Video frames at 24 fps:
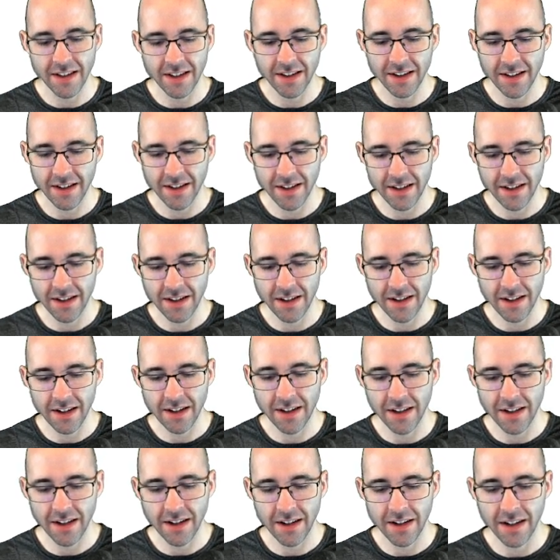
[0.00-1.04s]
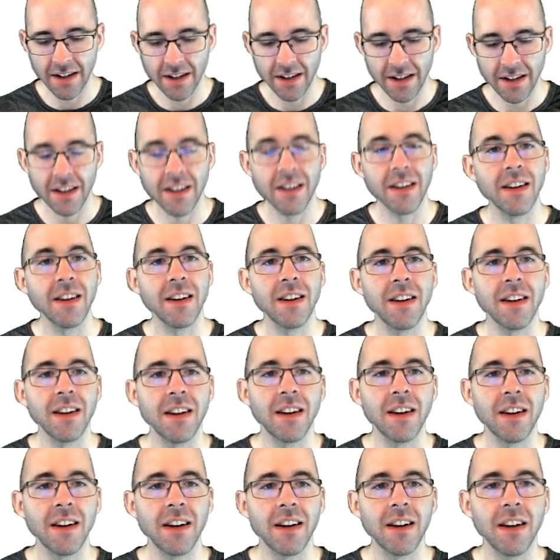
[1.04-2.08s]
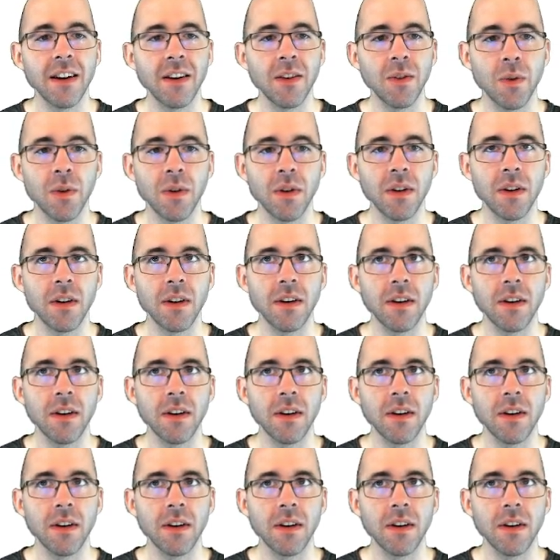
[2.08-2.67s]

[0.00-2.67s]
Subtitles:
No one is speaking in this clip.